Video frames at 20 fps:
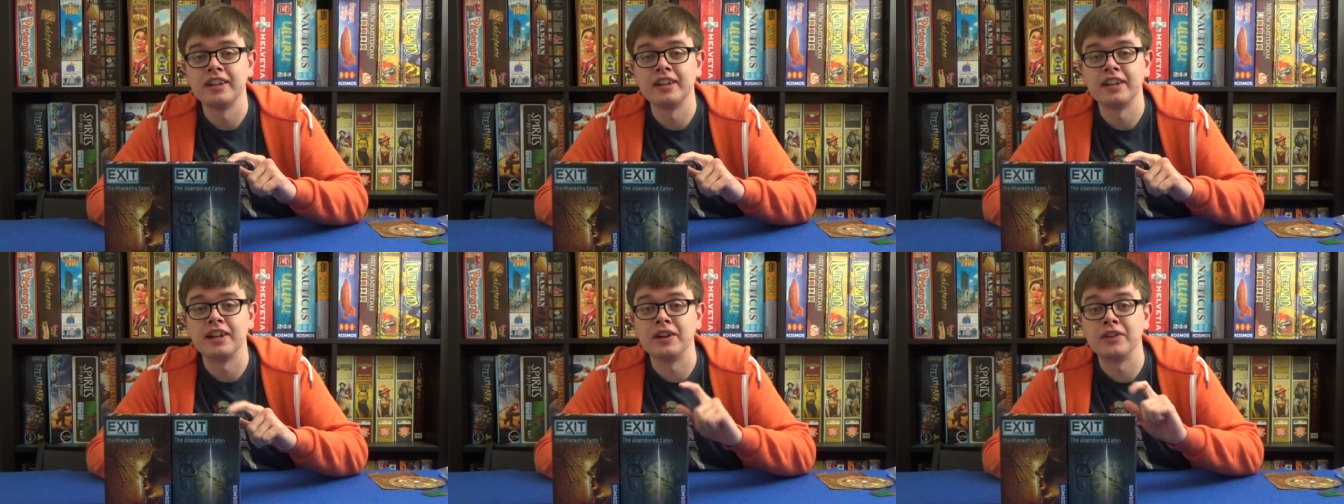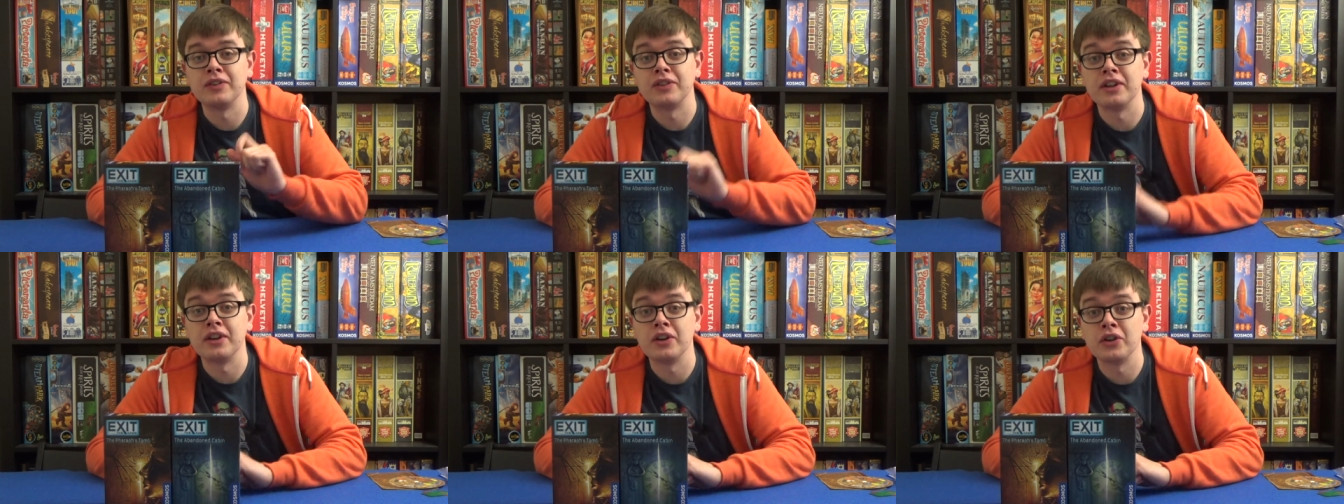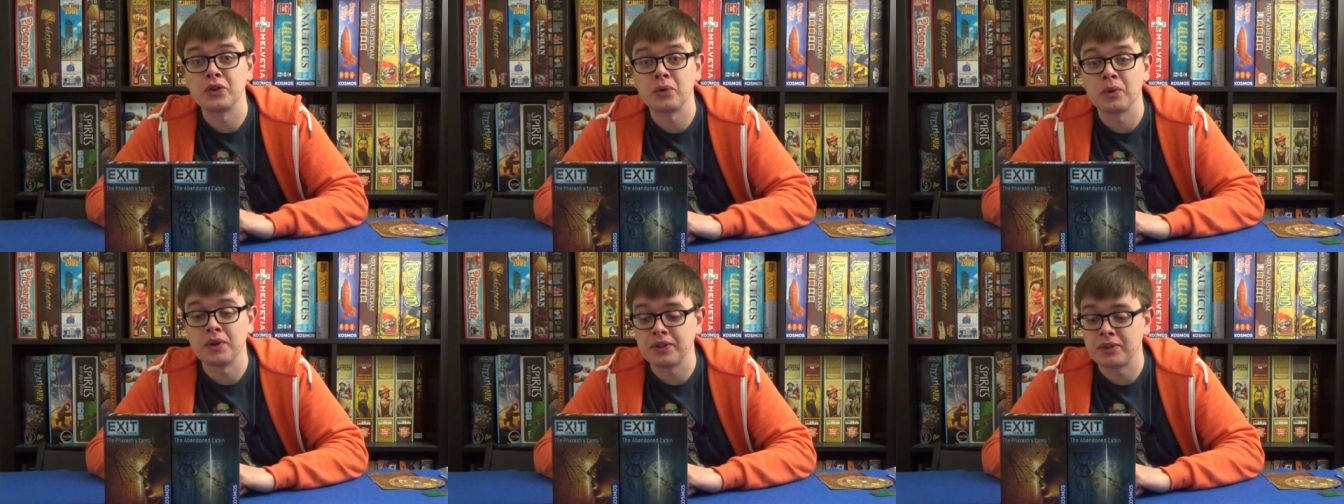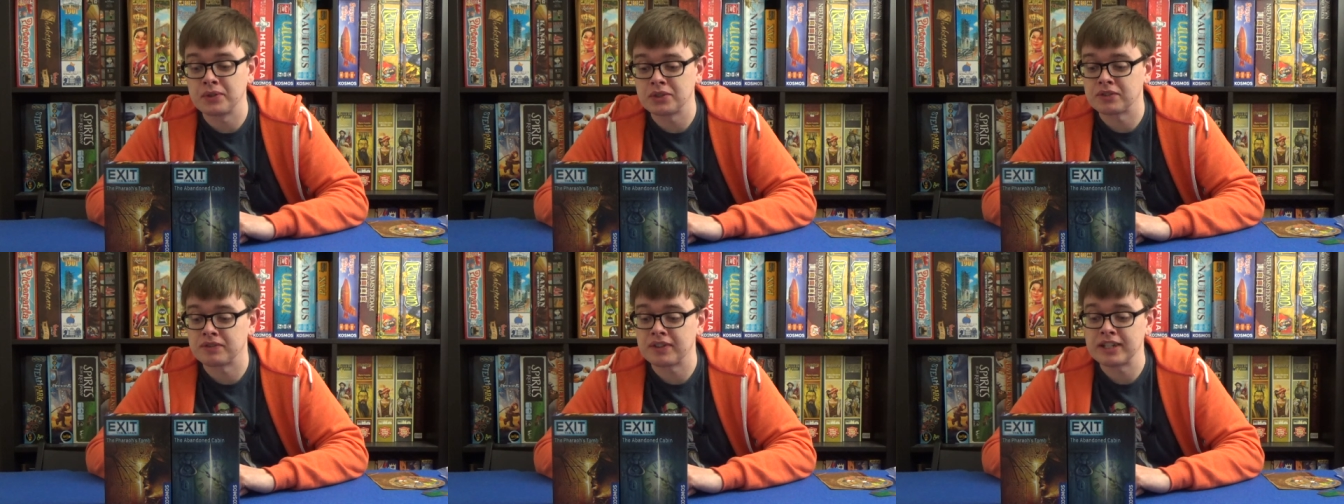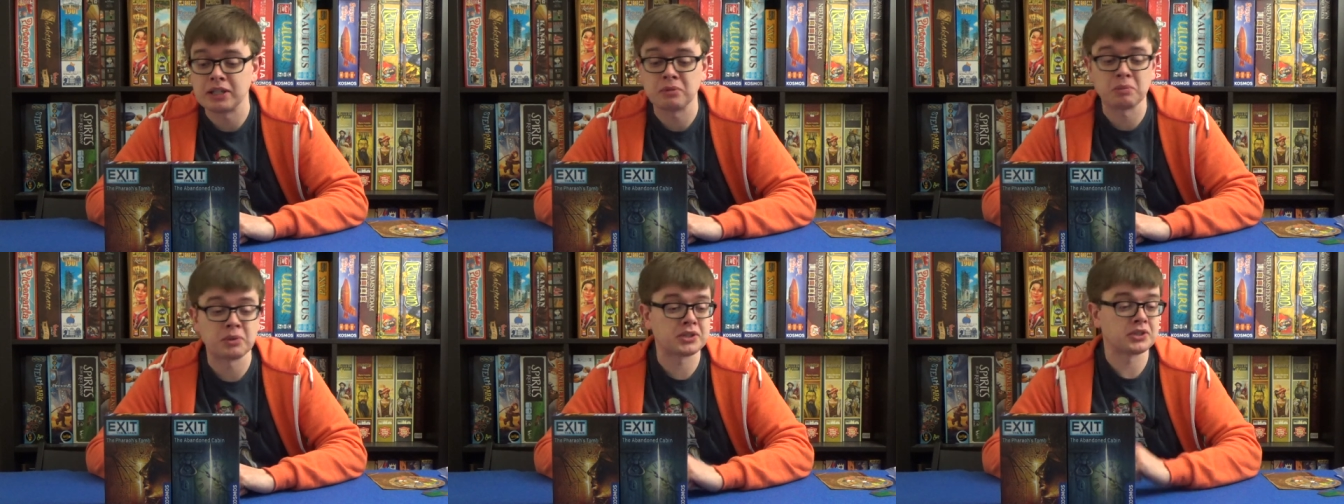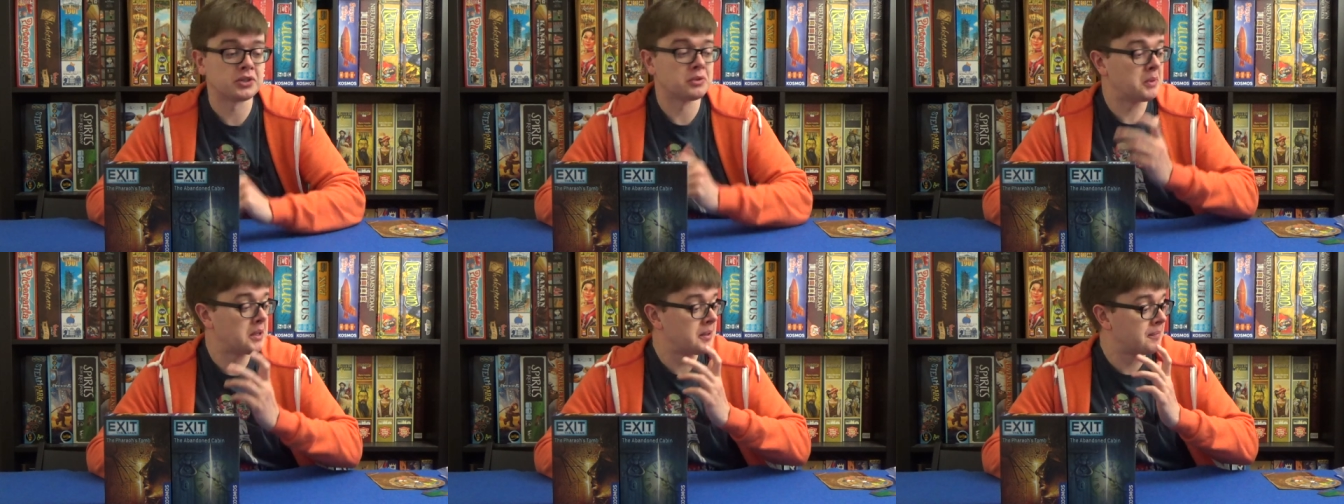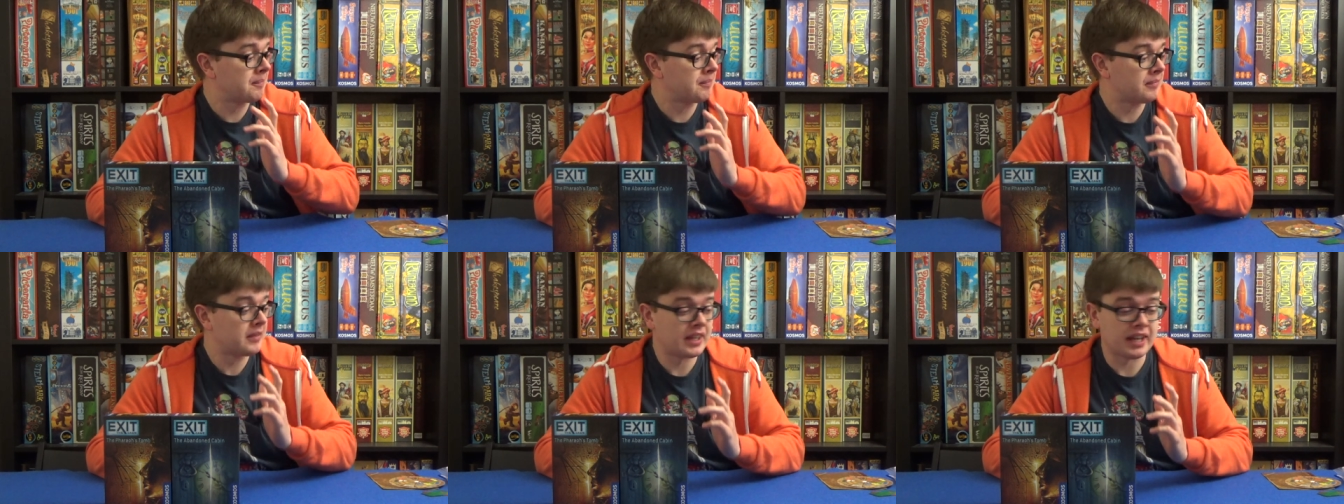you know, the other one that was available to me.
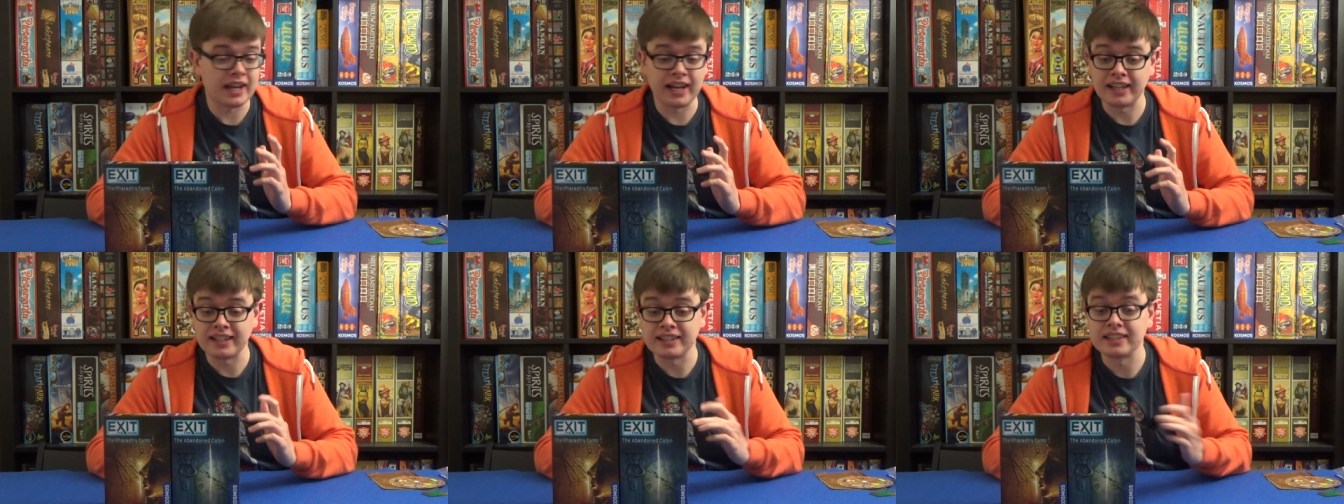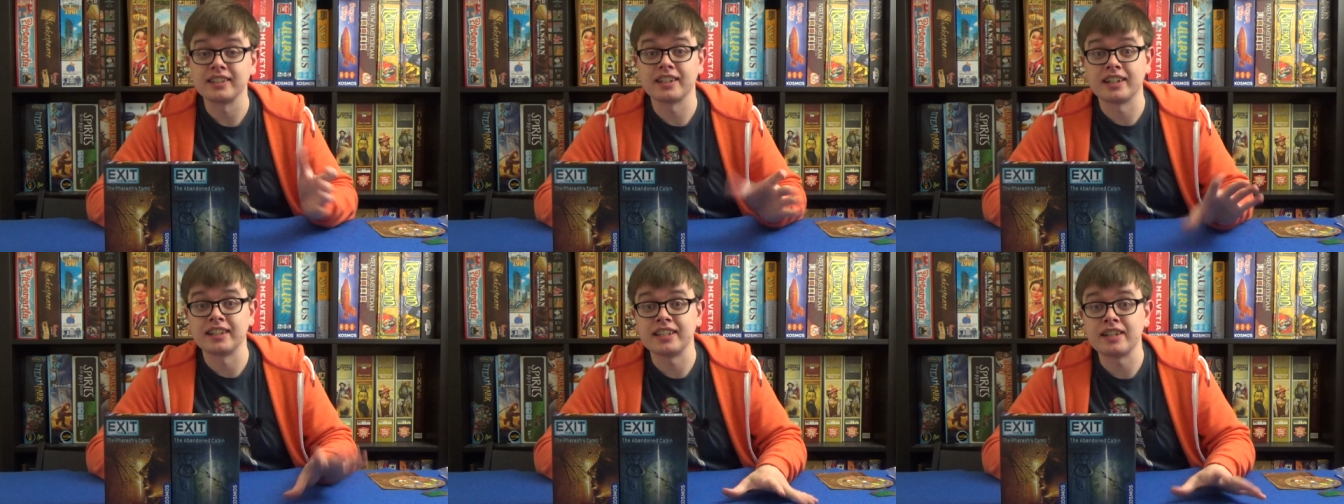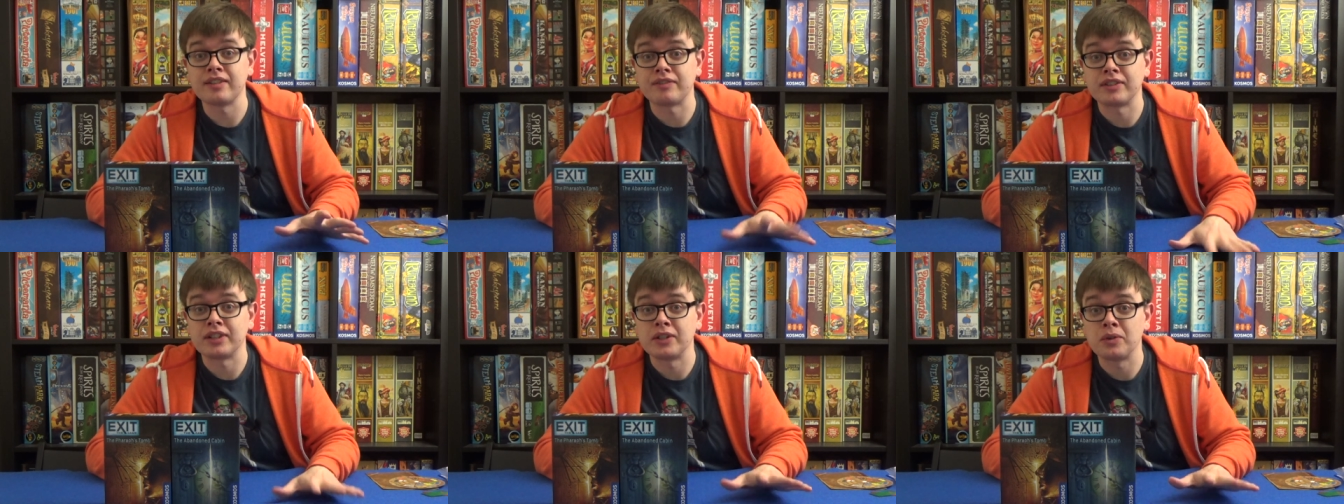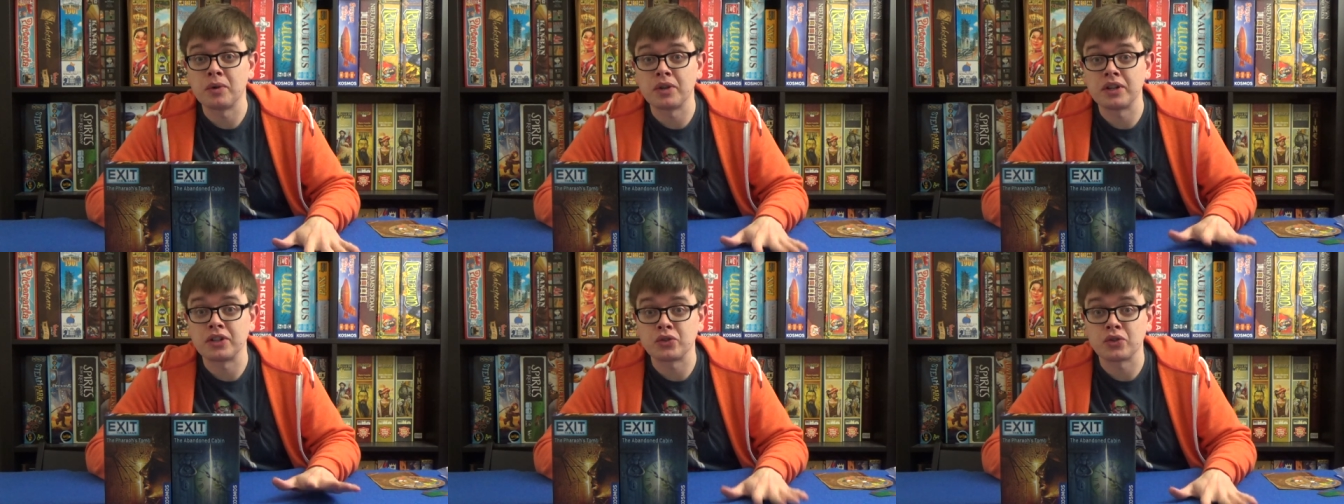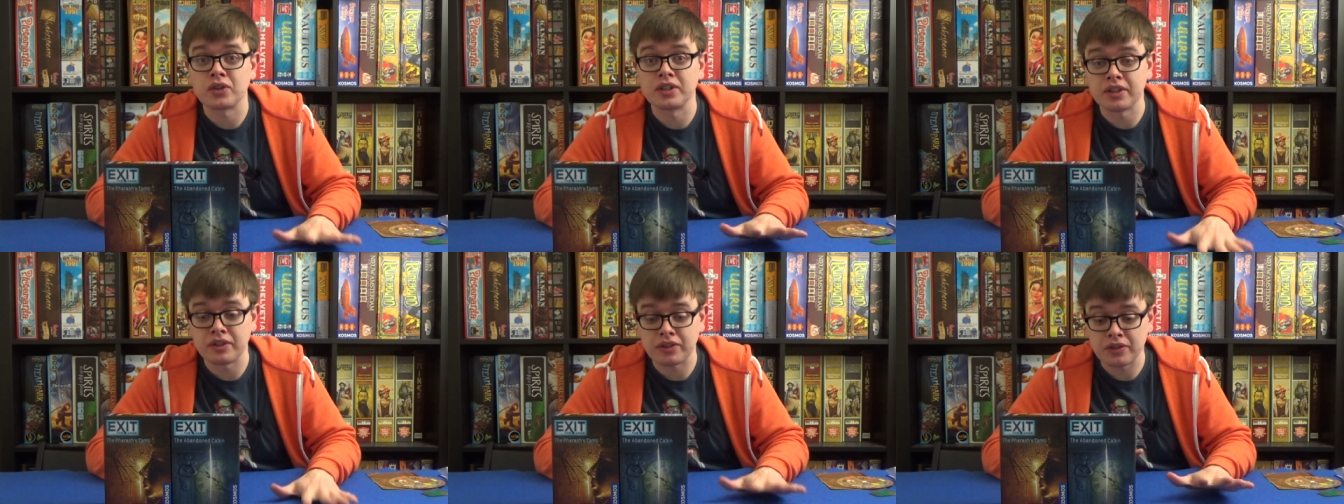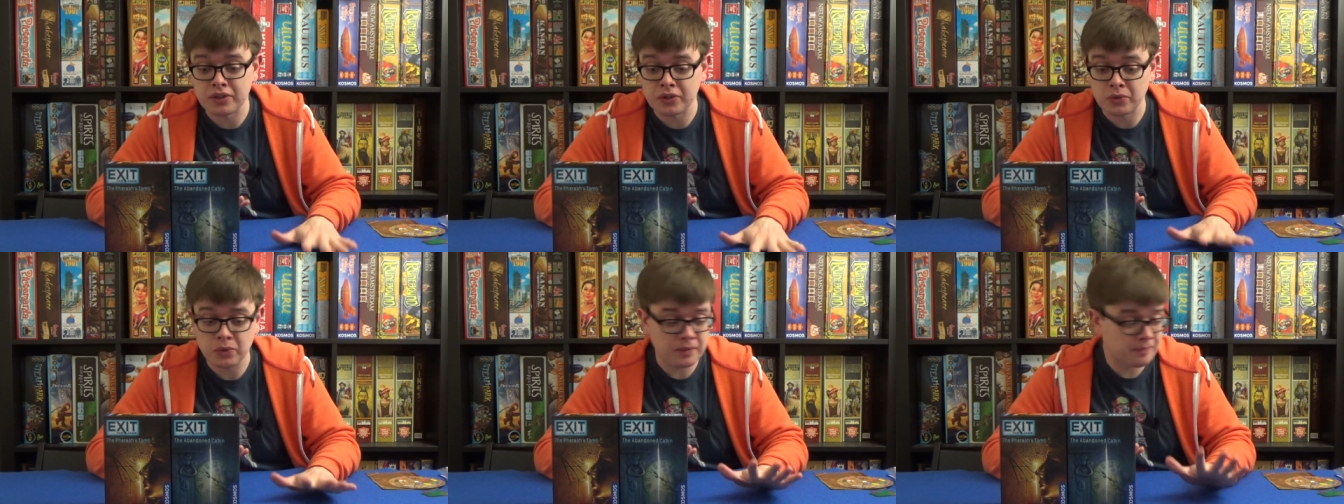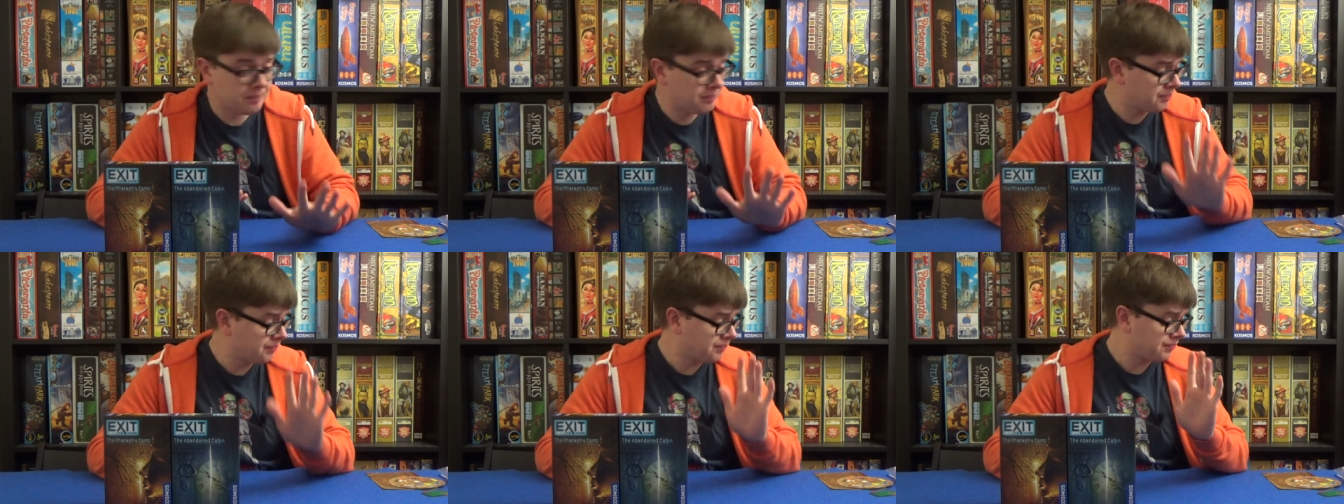And I definitely want to try the third one.